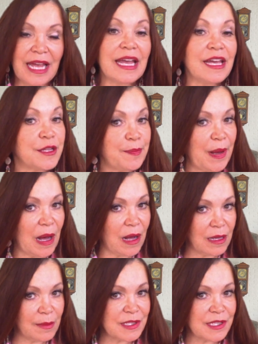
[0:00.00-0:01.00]
in the
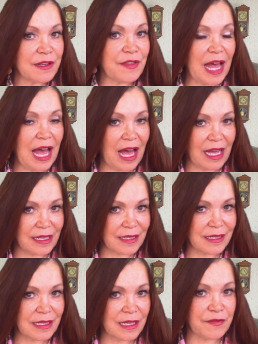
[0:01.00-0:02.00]
palms of the
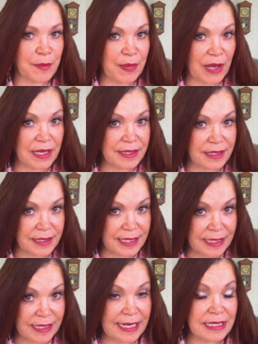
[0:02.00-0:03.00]
hands of the person
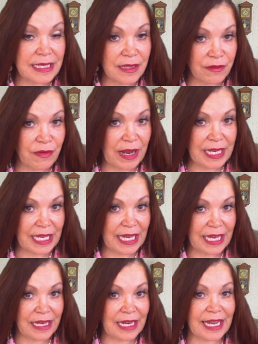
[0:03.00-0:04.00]
sending the Reiki
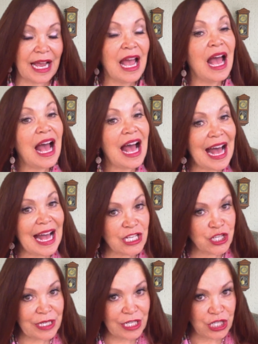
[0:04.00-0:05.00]
healing
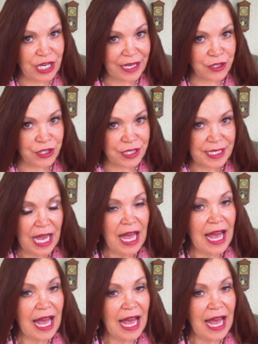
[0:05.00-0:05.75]
actually changes.